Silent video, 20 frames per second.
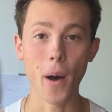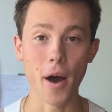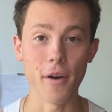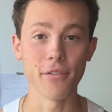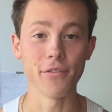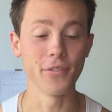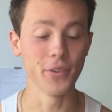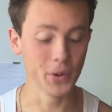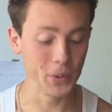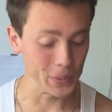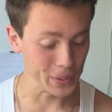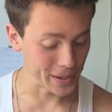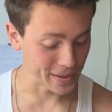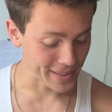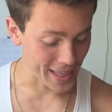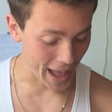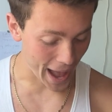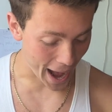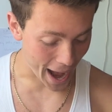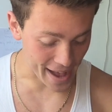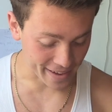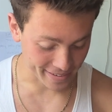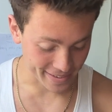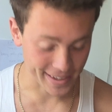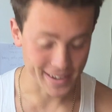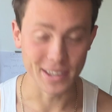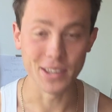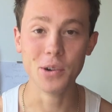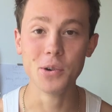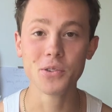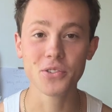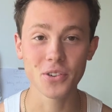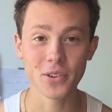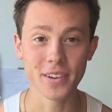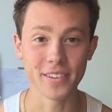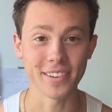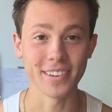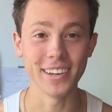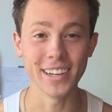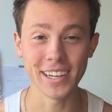a food that has the
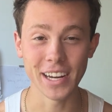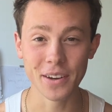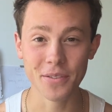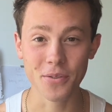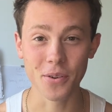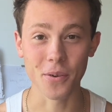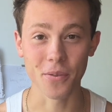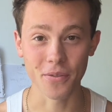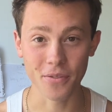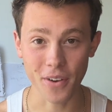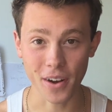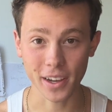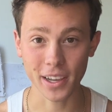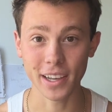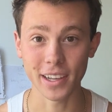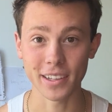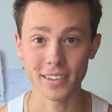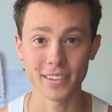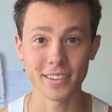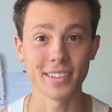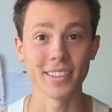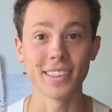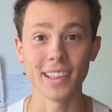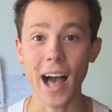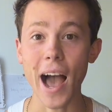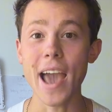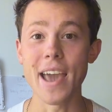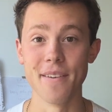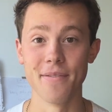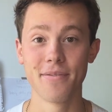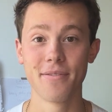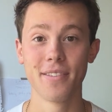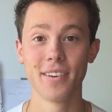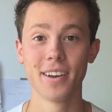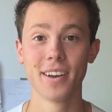nutrients needed for fucking life.